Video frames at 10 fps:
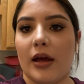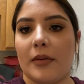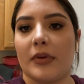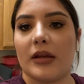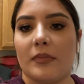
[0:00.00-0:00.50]

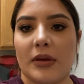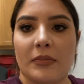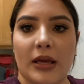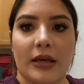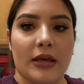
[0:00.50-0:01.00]
I'm gonna be
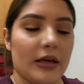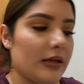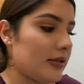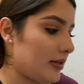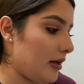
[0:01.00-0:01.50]

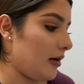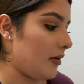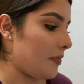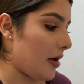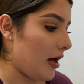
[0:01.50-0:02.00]
making
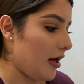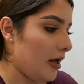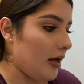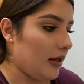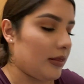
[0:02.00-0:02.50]
some
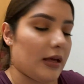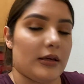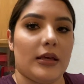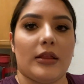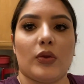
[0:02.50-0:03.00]

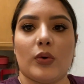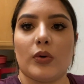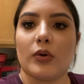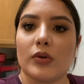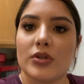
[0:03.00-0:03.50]

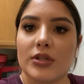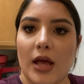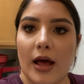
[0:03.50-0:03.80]
taquitos